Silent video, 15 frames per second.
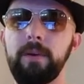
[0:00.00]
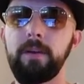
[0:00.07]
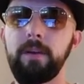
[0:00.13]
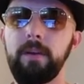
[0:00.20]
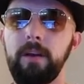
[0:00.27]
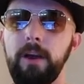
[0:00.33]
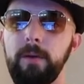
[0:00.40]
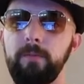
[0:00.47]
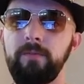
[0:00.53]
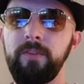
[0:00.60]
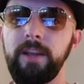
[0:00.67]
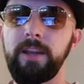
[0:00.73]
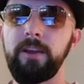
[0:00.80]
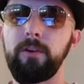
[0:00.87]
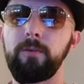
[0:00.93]
up
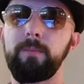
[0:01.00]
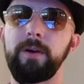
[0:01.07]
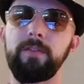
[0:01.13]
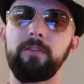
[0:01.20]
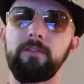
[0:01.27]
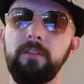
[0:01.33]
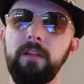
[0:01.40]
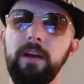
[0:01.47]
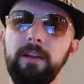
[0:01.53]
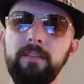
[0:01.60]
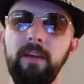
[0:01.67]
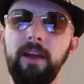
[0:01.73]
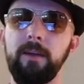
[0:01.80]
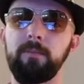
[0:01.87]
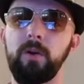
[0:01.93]
video, but there's a lot of
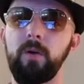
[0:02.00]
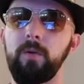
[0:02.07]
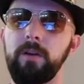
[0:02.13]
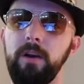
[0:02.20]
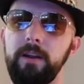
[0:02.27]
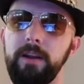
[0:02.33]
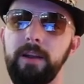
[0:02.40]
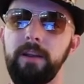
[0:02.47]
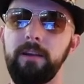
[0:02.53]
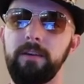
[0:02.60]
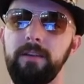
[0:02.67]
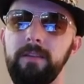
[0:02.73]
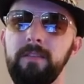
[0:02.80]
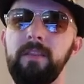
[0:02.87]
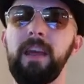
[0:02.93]
time going on in here.
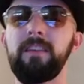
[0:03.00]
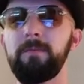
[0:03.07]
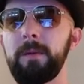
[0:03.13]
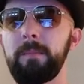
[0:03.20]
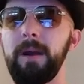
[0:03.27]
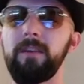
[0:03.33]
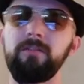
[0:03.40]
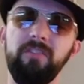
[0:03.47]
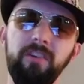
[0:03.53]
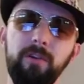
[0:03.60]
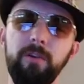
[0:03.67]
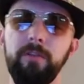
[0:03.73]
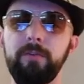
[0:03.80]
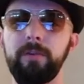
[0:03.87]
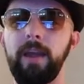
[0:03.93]
It takes me about two to
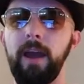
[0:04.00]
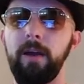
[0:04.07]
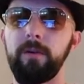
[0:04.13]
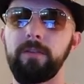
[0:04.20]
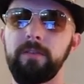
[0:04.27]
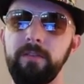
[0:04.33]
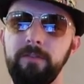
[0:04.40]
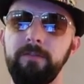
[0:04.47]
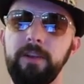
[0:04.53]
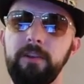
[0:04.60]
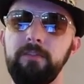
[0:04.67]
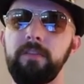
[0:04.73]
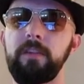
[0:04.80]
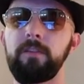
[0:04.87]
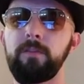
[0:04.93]
three hours to finish
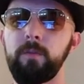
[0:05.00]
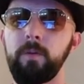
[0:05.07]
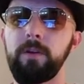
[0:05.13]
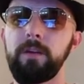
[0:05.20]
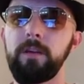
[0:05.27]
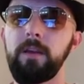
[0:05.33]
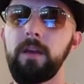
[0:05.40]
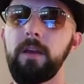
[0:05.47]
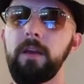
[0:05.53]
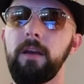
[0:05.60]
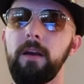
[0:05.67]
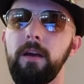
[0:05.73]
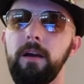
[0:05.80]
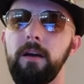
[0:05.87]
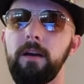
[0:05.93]
this one.
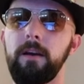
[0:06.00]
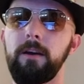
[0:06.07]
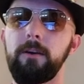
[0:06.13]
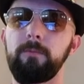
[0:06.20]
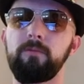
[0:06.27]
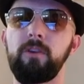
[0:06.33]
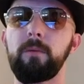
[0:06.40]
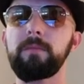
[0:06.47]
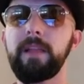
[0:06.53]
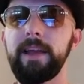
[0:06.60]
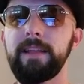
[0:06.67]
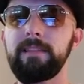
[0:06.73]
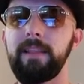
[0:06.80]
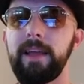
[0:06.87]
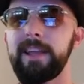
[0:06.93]
Um, so I'm letting
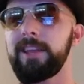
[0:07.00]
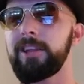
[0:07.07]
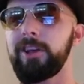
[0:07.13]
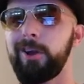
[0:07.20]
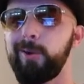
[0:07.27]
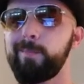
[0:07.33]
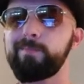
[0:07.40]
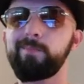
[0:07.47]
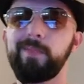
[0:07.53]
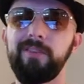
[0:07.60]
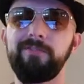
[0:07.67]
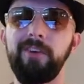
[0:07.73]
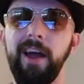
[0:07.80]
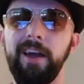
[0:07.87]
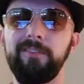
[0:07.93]
like, you know,
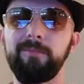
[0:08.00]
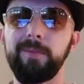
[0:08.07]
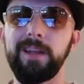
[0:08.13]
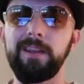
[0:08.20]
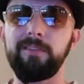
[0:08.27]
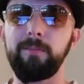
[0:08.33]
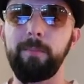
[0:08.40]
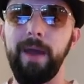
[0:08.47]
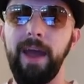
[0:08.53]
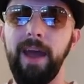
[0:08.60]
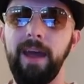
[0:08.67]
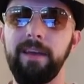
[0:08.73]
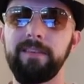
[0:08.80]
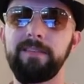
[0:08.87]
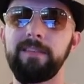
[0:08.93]
five minutes
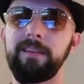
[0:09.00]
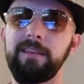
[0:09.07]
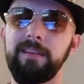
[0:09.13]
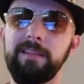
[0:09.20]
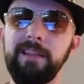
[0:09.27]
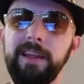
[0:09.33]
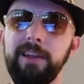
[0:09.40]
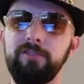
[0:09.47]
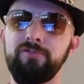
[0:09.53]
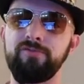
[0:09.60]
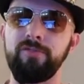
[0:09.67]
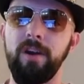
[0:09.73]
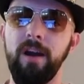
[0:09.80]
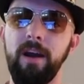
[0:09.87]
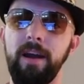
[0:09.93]
pass to let it
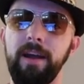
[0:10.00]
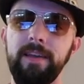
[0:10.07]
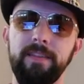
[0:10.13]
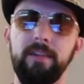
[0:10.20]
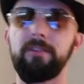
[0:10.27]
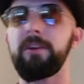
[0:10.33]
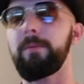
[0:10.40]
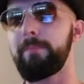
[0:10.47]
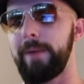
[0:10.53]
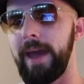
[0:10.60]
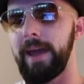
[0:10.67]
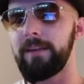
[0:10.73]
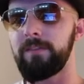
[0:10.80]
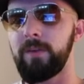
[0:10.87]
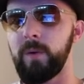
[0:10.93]
dry and I'll come back
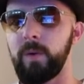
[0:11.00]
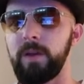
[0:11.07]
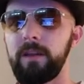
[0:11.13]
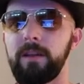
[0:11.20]
to it.